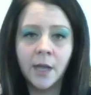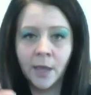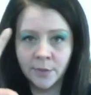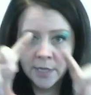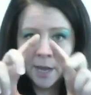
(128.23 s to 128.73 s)

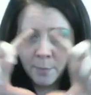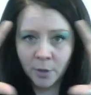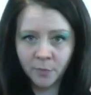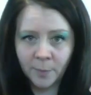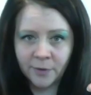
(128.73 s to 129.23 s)
on the top
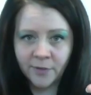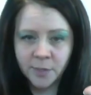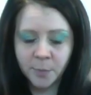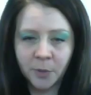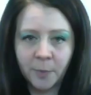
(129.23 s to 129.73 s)
part of my
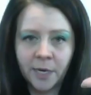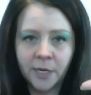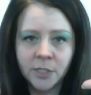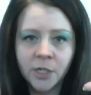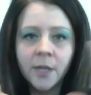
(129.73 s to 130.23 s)
Facebook
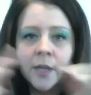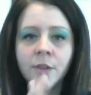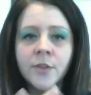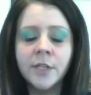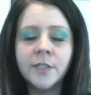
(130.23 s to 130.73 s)
page
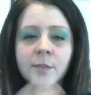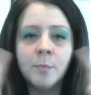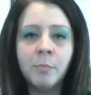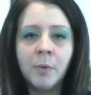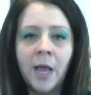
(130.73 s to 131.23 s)
that's
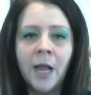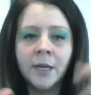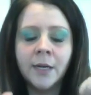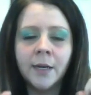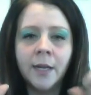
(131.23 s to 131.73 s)

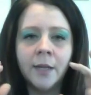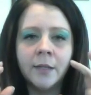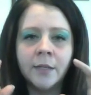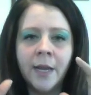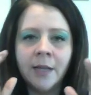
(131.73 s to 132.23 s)
black
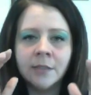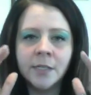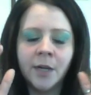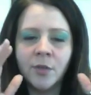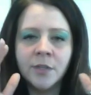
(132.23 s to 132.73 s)
and it has
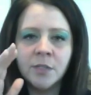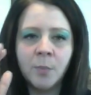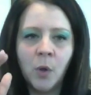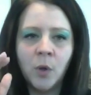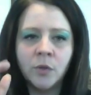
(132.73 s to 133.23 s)
like all these
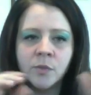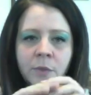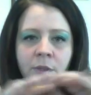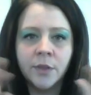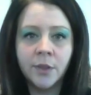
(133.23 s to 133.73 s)
balls
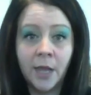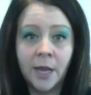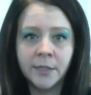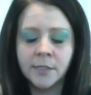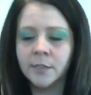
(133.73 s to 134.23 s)
with
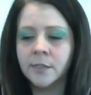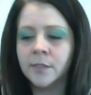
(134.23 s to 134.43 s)
lines and